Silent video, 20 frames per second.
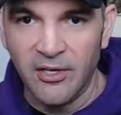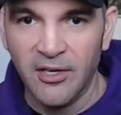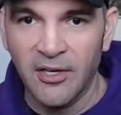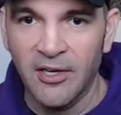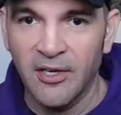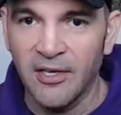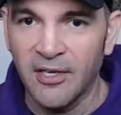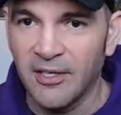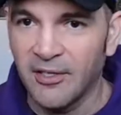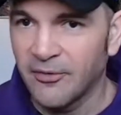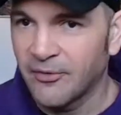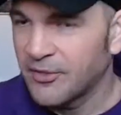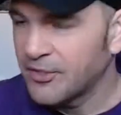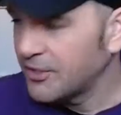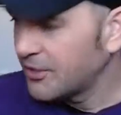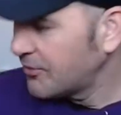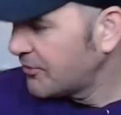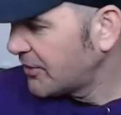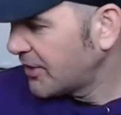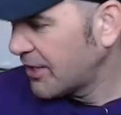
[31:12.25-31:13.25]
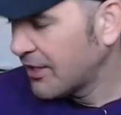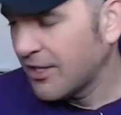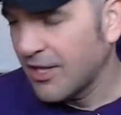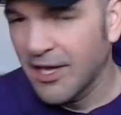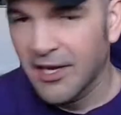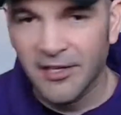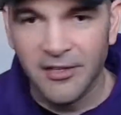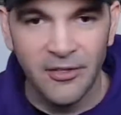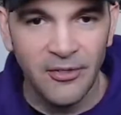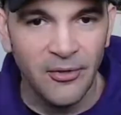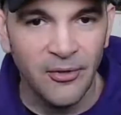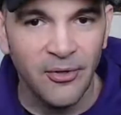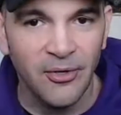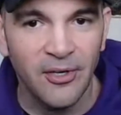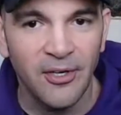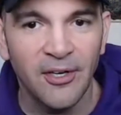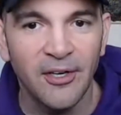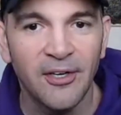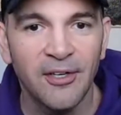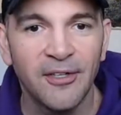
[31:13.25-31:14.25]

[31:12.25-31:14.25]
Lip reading: when I lock the door.